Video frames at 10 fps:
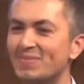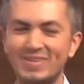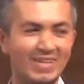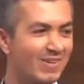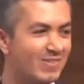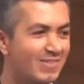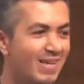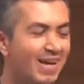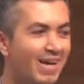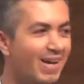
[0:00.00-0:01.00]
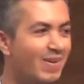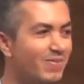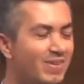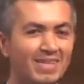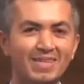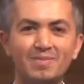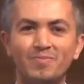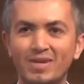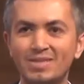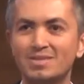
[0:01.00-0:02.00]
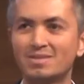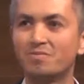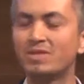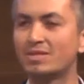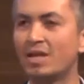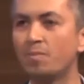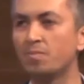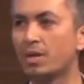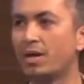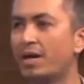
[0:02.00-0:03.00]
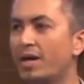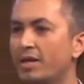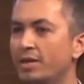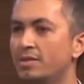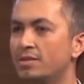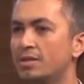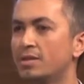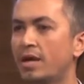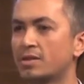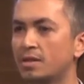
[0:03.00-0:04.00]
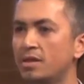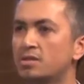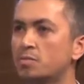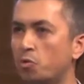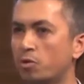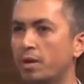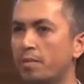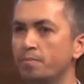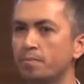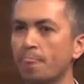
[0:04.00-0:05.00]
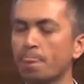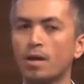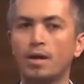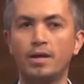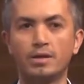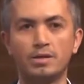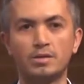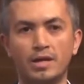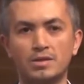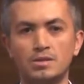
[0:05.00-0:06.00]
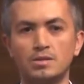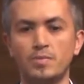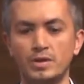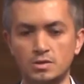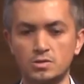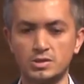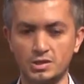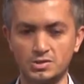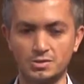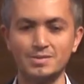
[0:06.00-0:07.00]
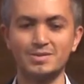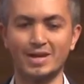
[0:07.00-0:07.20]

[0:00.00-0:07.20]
Because we met with them in the accelerator program at the mentor session